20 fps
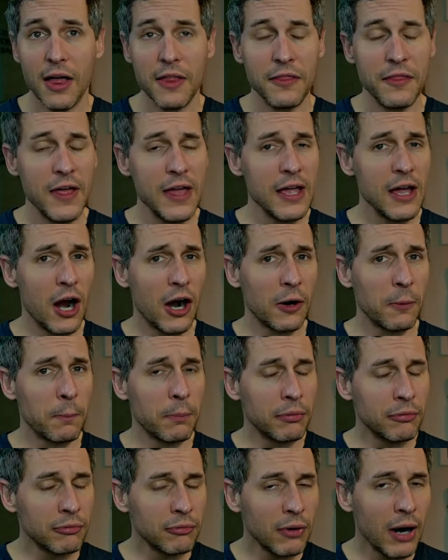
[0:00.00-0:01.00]
They are
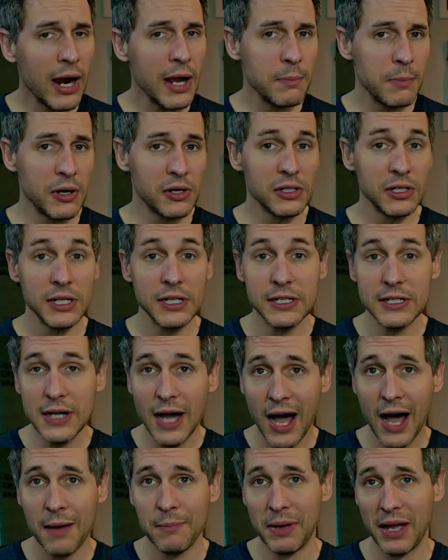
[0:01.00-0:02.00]
primarily
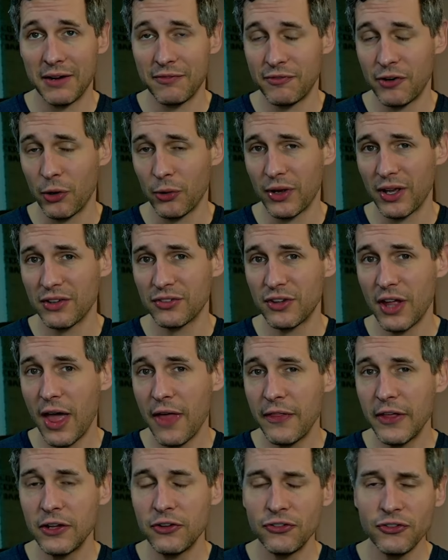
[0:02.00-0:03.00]
combat focused,
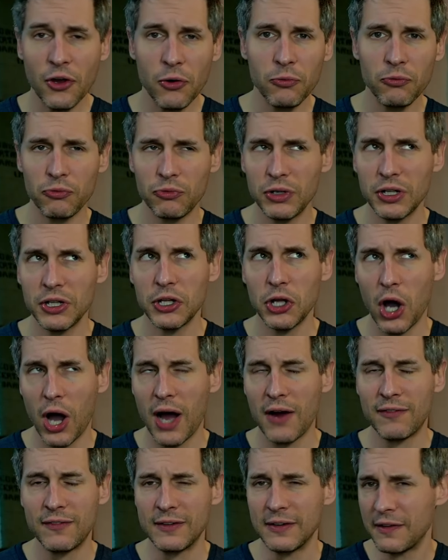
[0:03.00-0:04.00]
and they don't really
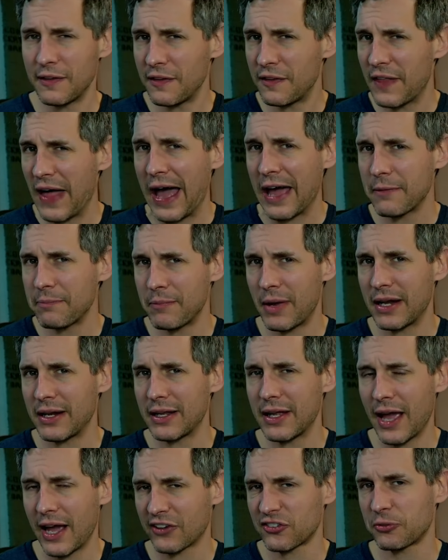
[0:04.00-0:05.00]
offer that
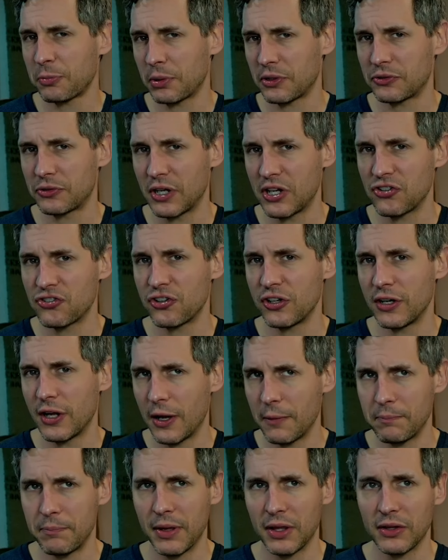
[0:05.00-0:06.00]
many exploration
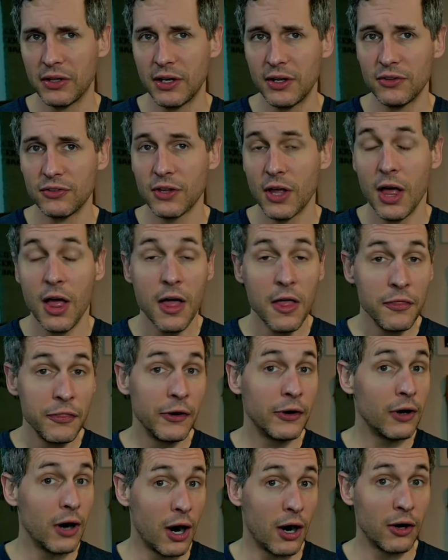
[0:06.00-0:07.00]
abilities.
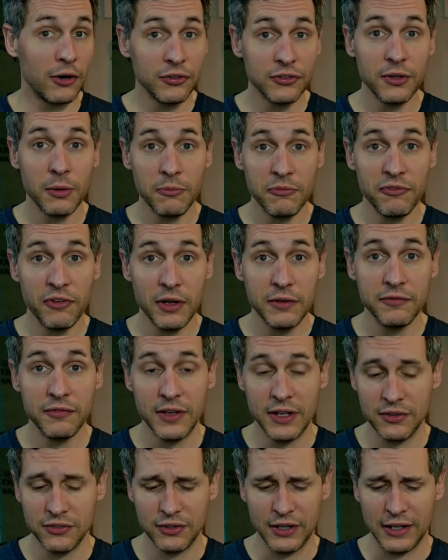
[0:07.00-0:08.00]
There are some fun
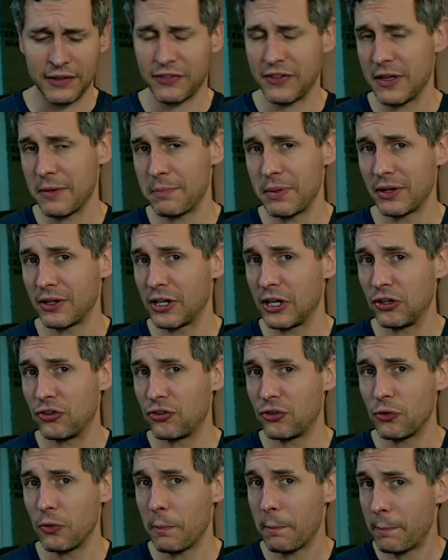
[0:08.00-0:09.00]
feats like the ability
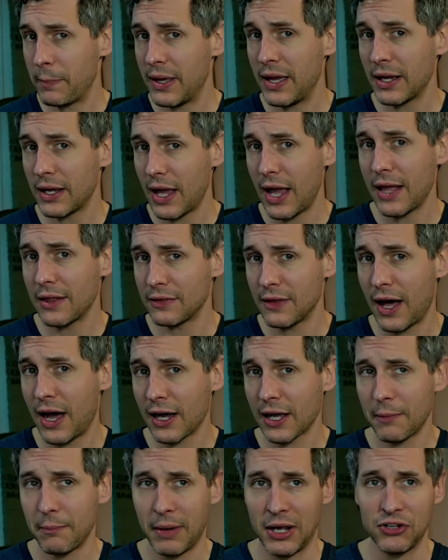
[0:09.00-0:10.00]
to pick a
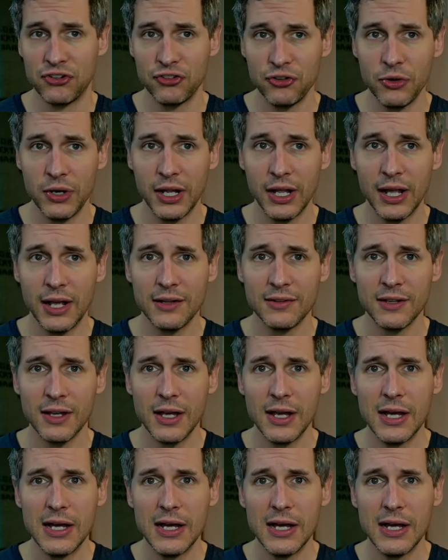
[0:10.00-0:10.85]
lock by shooting it,